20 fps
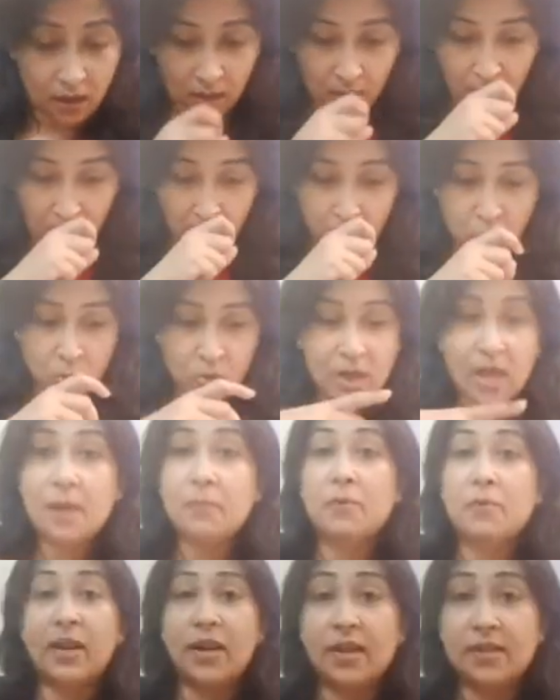a molar
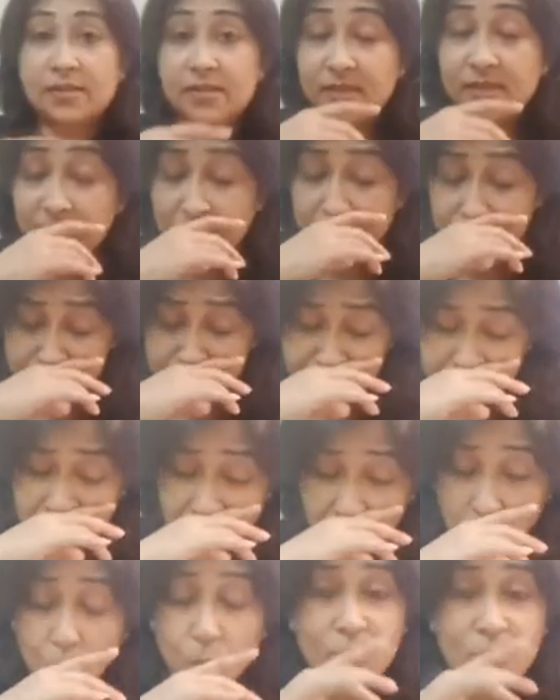pregnancy
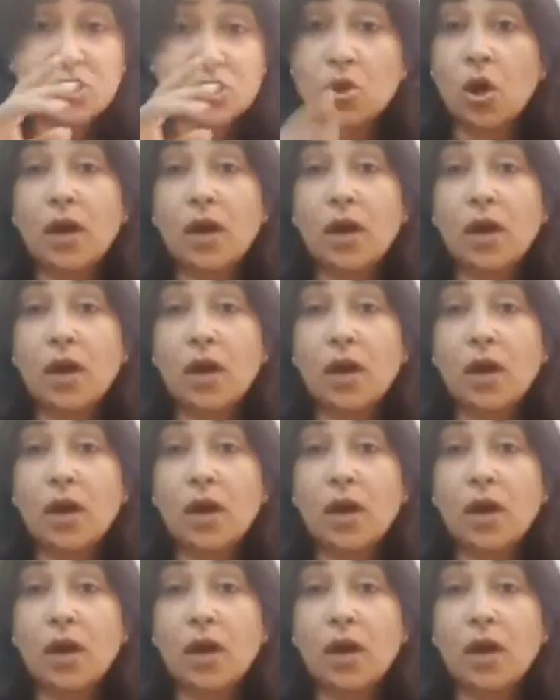which